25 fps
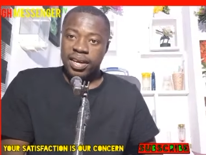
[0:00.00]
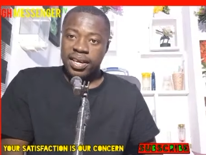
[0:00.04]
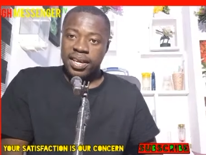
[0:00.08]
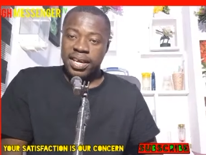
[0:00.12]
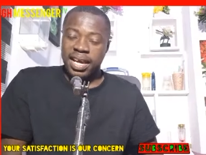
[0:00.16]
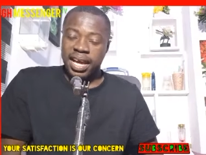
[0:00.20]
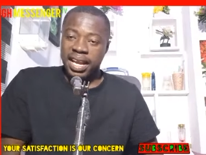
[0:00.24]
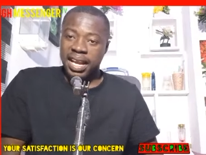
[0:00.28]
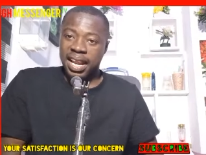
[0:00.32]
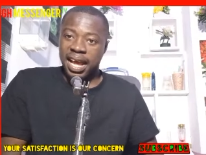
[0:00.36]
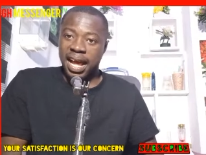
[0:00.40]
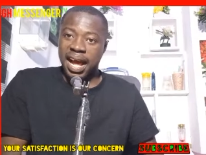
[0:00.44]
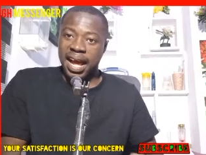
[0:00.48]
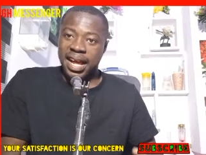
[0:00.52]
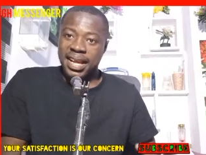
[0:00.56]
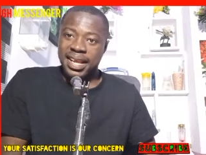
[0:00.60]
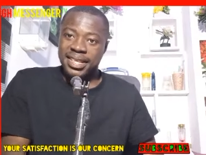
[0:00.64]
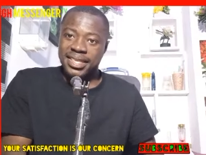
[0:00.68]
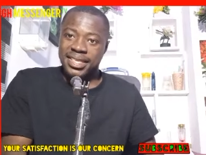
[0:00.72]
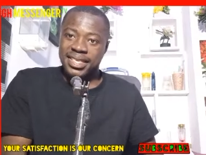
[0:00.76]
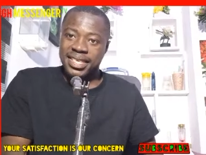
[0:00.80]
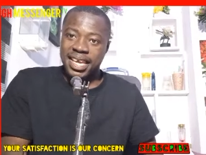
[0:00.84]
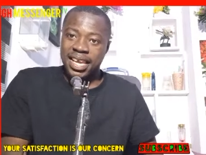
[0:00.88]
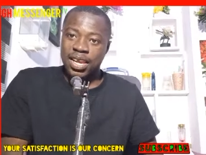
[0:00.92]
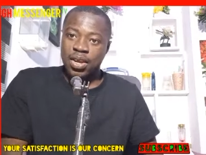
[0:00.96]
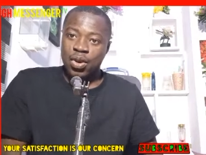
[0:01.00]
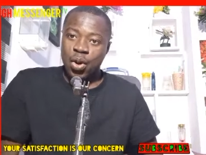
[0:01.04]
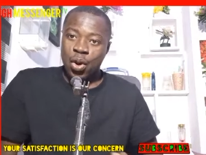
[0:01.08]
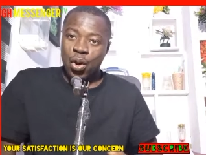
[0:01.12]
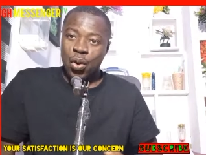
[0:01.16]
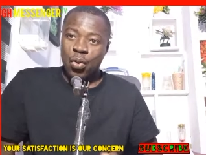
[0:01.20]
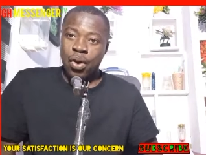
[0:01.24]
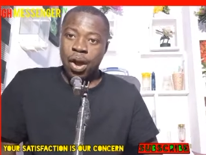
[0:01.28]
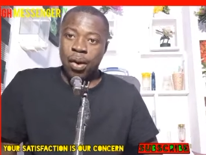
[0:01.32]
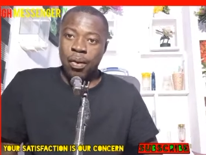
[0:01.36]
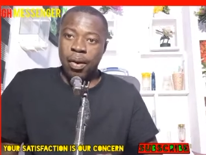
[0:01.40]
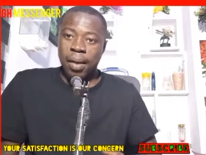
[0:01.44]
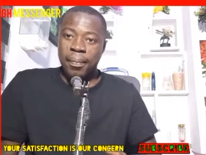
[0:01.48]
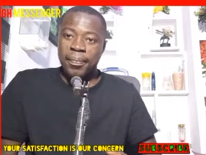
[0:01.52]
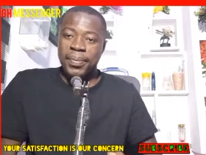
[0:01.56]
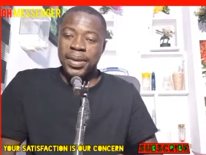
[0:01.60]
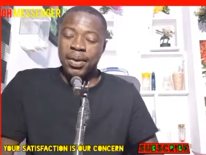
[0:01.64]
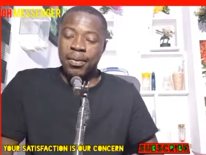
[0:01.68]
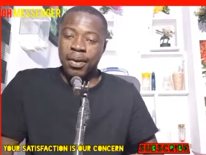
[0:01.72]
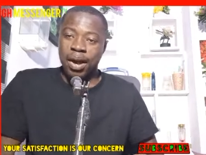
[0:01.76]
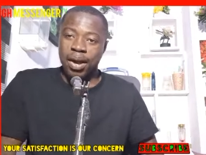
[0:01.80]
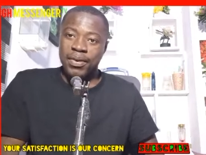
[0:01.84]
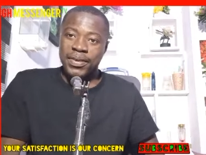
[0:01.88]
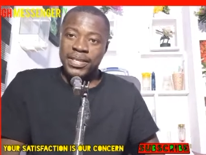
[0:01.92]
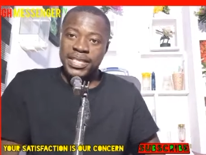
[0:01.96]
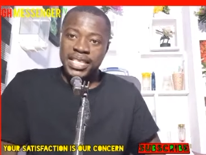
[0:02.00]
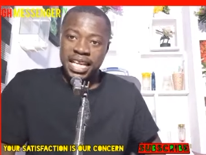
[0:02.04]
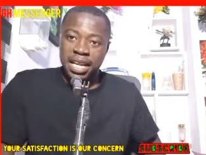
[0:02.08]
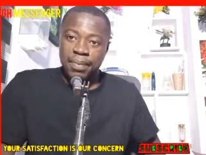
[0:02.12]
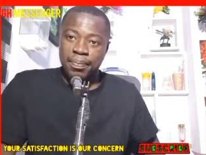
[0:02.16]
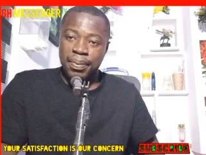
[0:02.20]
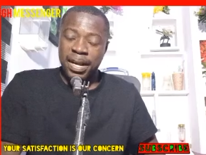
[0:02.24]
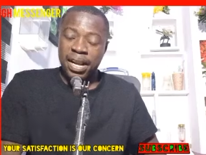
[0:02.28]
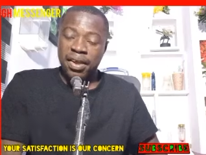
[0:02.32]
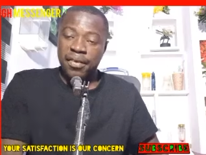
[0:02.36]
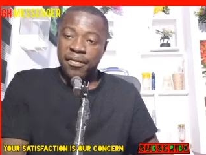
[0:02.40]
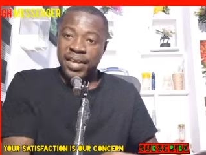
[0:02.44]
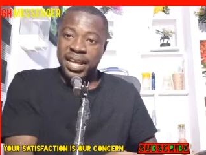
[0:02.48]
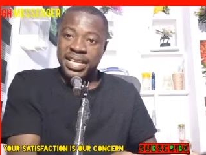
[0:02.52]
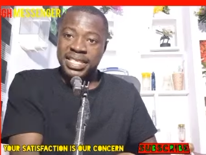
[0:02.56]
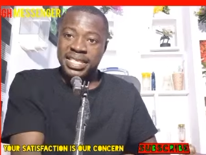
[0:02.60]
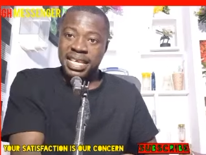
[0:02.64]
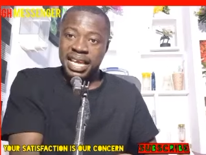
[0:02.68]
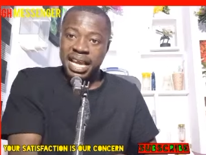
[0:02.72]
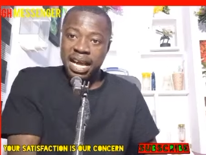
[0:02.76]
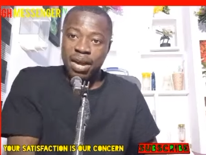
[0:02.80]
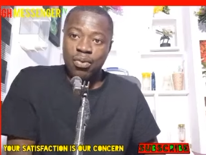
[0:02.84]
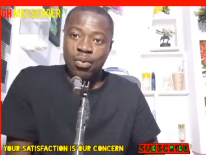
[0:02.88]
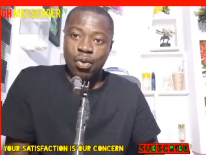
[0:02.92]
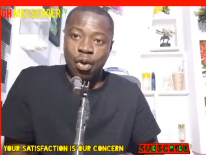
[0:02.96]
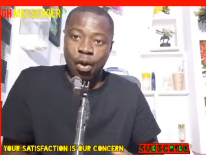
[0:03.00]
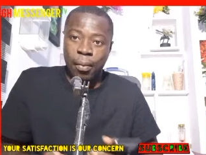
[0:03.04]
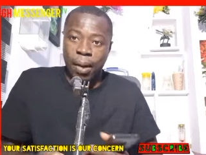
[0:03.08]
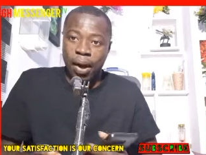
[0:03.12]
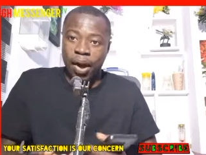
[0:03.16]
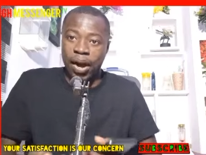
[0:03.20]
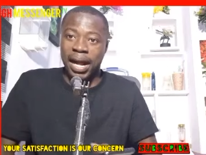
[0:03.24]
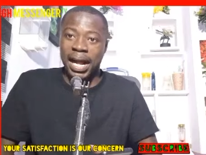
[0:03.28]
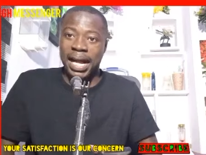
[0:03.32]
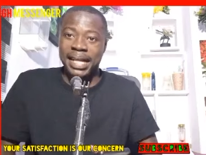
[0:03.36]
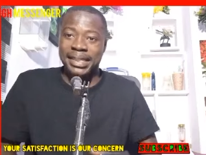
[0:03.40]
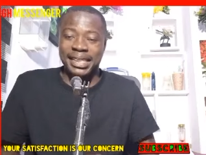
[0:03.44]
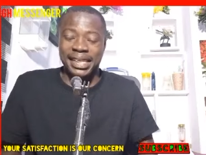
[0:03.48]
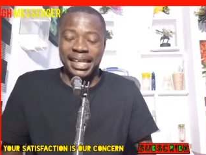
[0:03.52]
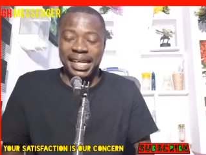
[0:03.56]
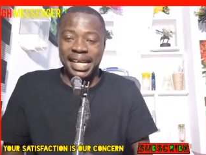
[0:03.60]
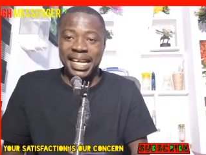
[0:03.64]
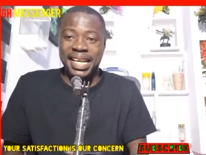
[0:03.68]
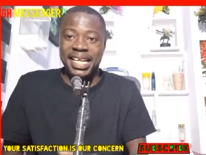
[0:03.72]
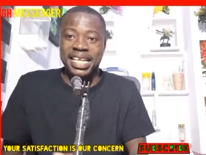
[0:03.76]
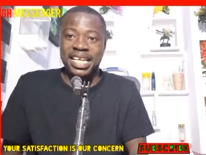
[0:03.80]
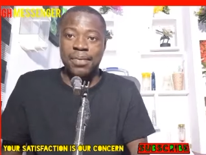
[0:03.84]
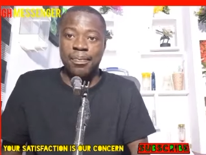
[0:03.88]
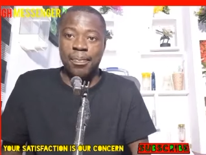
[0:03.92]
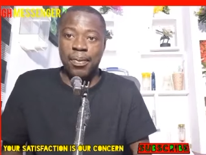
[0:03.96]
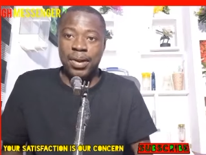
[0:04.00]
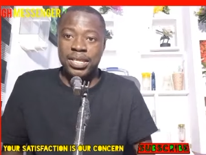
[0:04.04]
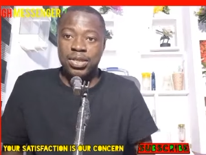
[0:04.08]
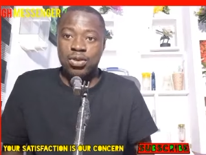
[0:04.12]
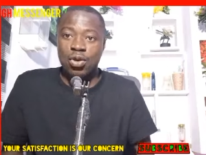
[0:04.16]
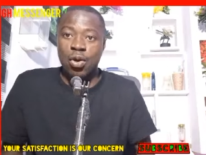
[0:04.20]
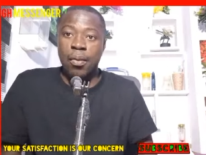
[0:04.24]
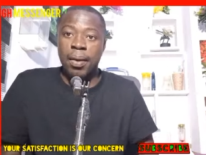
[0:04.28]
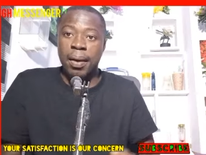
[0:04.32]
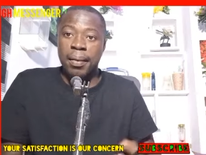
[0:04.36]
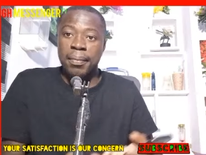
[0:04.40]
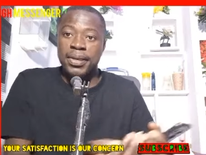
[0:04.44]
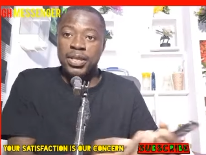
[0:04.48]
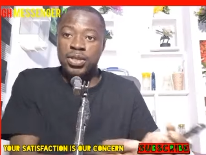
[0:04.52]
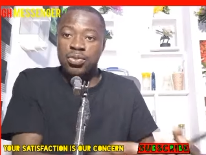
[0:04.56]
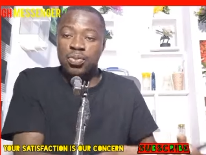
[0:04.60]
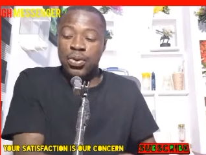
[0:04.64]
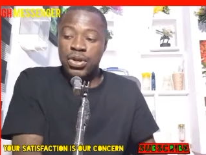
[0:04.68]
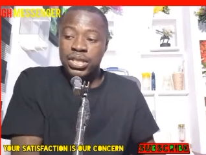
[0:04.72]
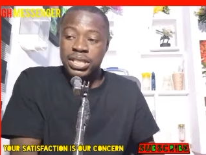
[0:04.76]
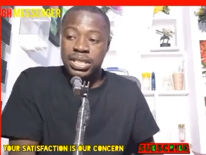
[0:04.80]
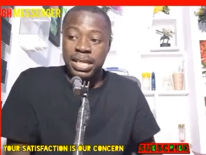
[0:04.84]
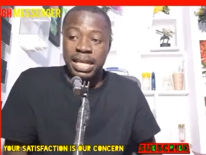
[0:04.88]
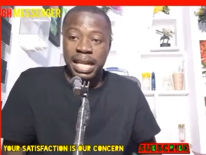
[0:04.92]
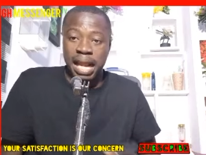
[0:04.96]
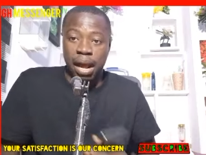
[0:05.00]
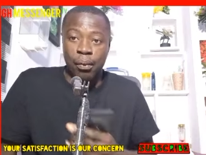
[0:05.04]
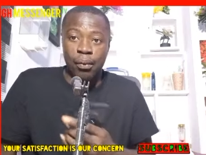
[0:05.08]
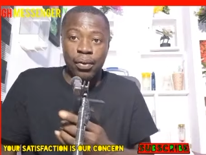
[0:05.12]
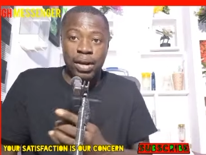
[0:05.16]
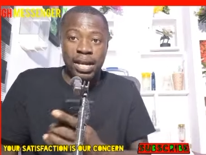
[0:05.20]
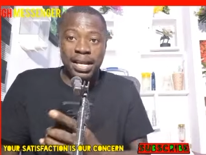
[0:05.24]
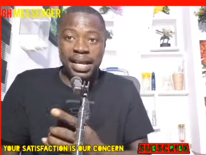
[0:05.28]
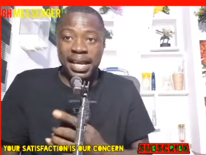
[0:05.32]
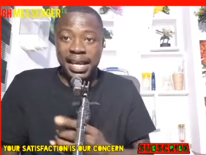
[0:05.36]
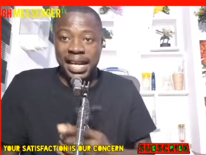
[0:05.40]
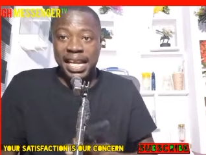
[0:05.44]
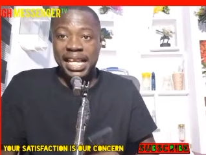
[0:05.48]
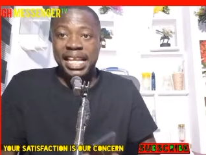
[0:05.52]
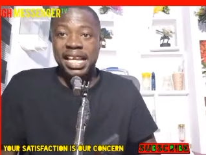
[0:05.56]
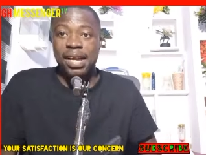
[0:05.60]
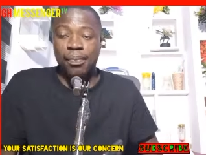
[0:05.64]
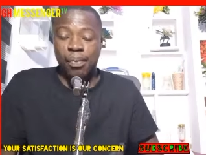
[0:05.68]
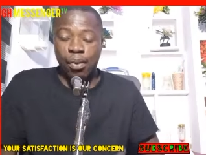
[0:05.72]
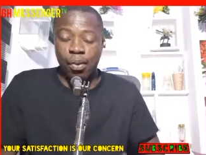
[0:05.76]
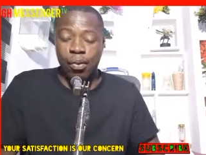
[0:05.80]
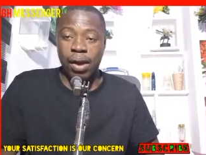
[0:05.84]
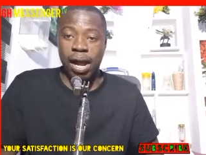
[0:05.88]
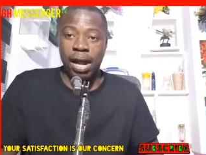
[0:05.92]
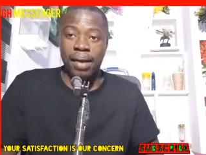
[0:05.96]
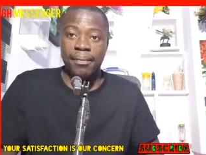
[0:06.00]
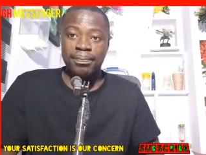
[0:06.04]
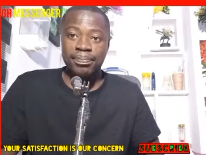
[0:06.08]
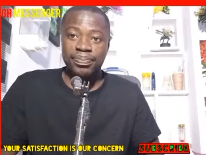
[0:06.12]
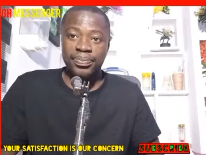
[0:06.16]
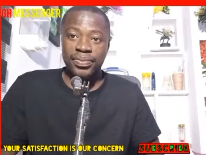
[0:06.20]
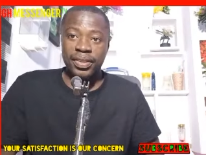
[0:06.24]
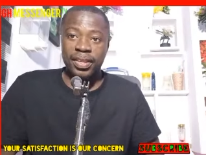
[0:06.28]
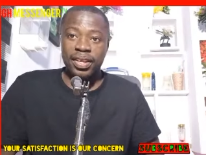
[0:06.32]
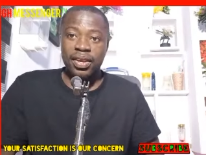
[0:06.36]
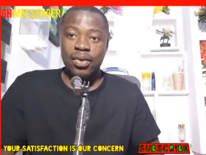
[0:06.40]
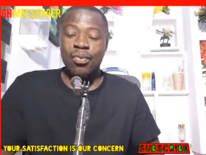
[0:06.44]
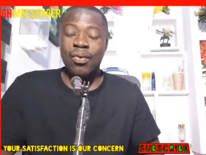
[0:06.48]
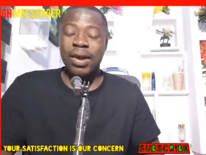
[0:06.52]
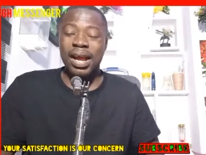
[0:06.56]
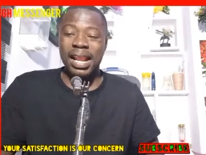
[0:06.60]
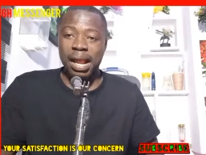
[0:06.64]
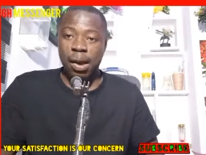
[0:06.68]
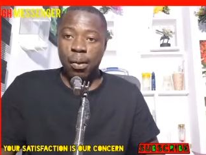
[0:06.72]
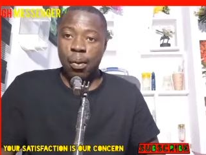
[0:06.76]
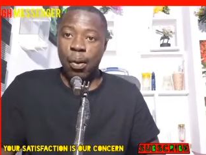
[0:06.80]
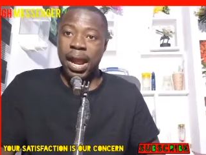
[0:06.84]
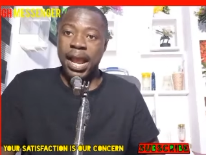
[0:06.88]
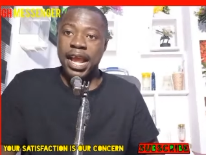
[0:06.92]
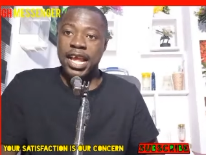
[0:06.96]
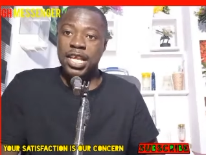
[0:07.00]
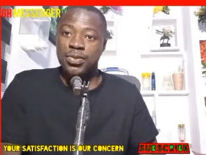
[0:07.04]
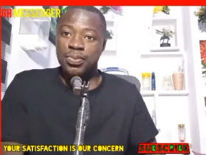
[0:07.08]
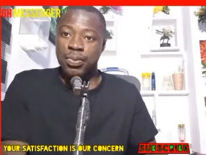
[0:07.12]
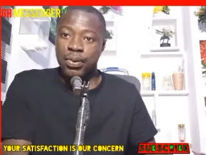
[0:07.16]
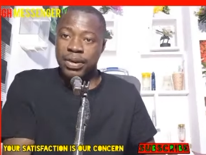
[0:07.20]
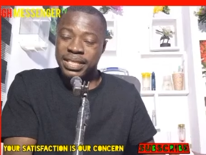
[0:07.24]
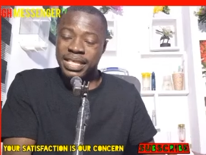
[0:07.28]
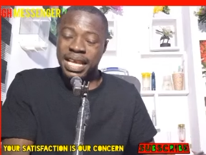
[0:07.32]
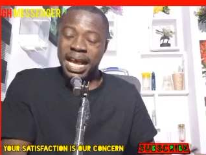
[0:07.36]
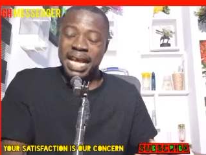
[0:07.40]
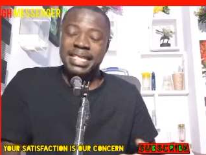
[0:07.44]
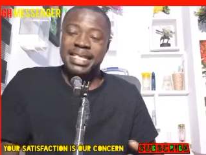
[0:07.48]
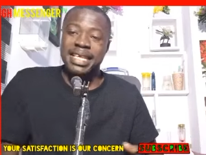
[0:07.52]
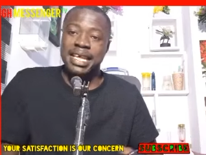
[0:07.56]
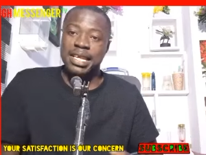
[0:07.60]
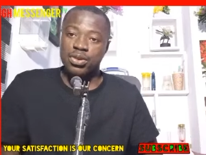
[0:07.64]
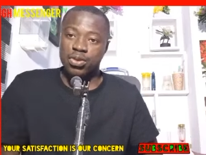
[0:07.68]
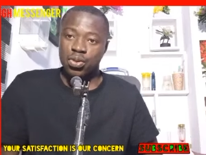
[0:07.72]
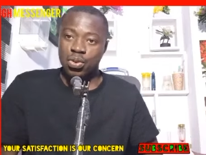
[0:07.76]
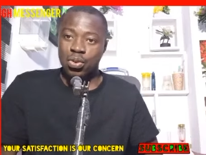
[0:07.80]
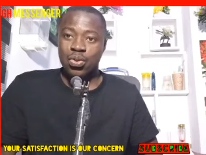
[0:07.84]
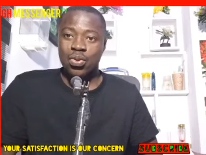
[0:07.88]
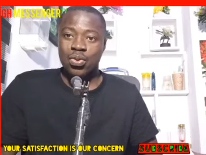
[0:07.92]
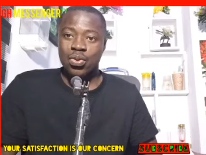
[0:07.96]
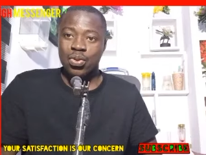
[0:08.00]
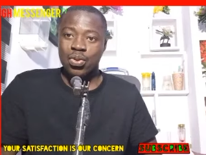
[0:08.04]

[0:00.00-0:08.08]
Ghana high it ye, what will be one sending pan of Yesica go about catching Kenny Japan's over disposing. Now when it can Japan, one away expose your sense.